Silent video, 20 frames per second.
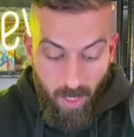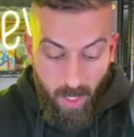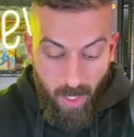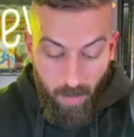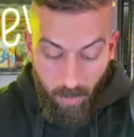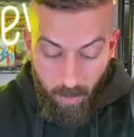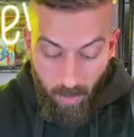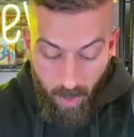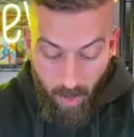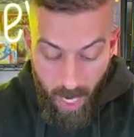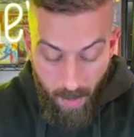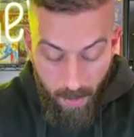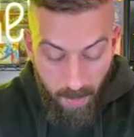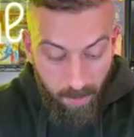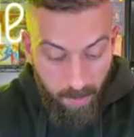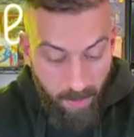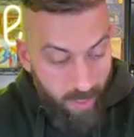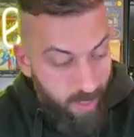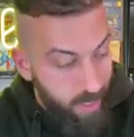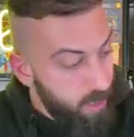
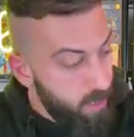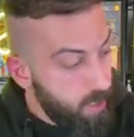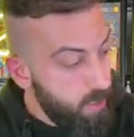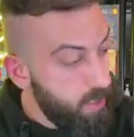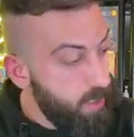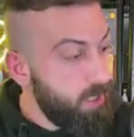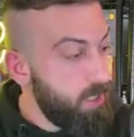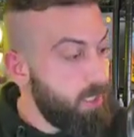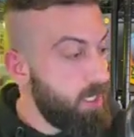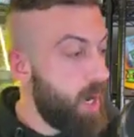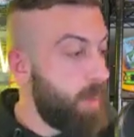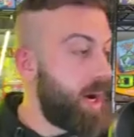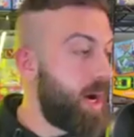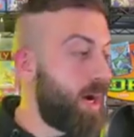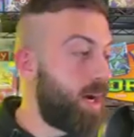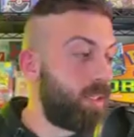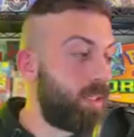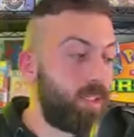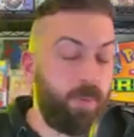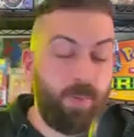probably
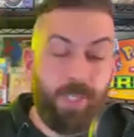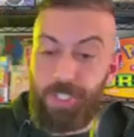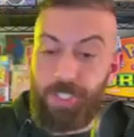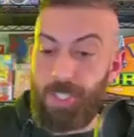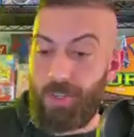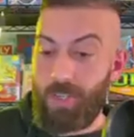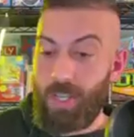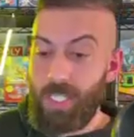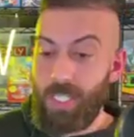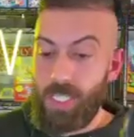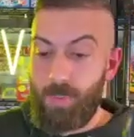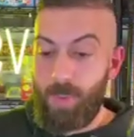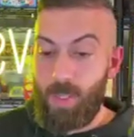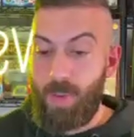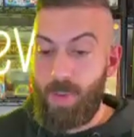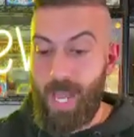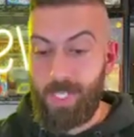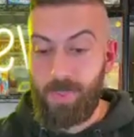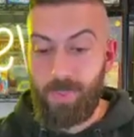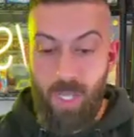about, let me show you guys how many
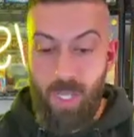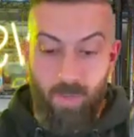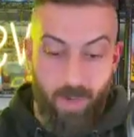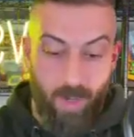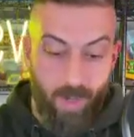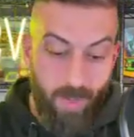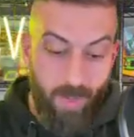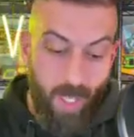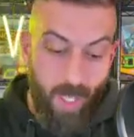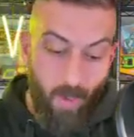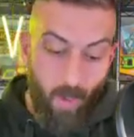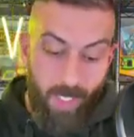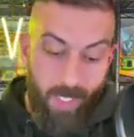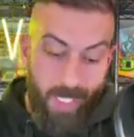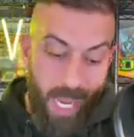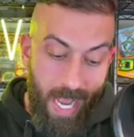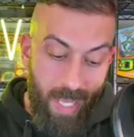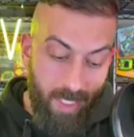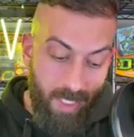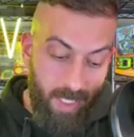packs we have here. We're
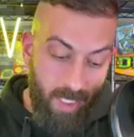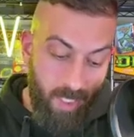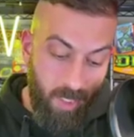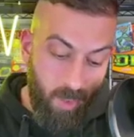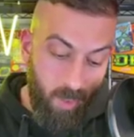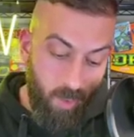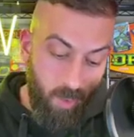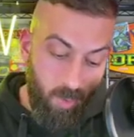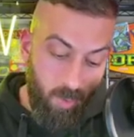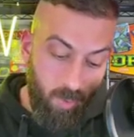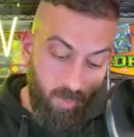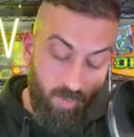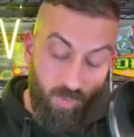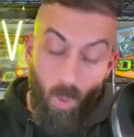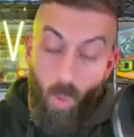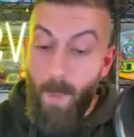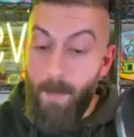down to four